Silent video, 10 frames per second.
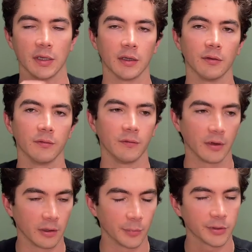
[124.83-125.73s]
and
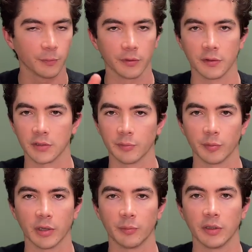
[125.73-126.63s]
very much worth the jump, in
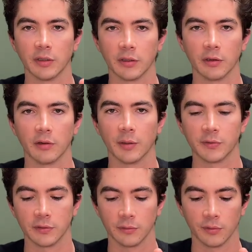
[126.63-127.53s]
my opinion, to go up
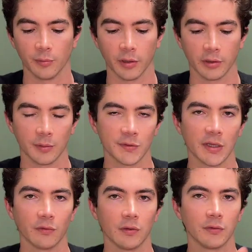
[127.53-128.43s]
to the Monarch
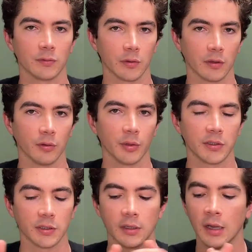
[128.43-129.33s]
M7 if it's within your
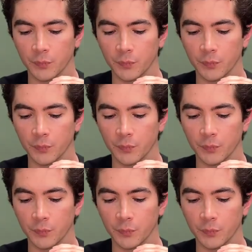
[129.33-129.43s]
budget.